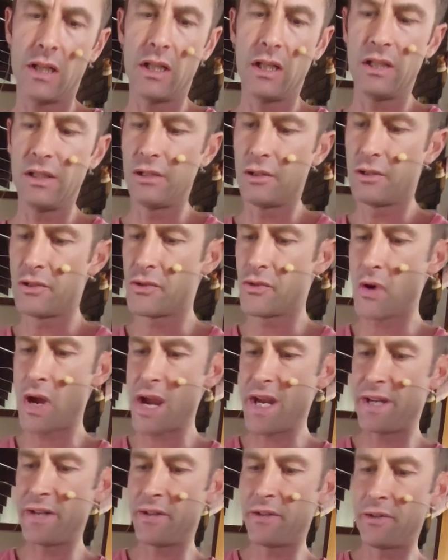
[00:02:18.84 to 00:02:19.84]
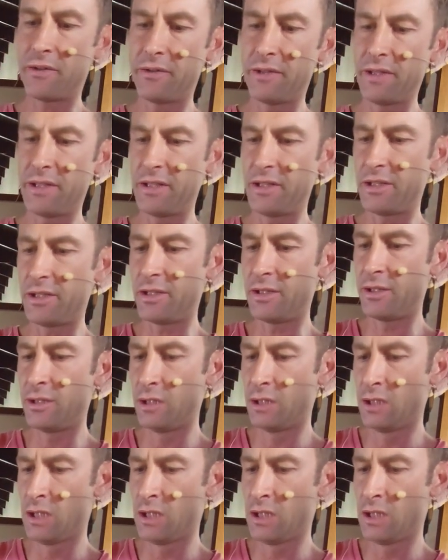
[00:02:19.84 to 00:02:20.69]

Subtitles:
got a little strainer over here.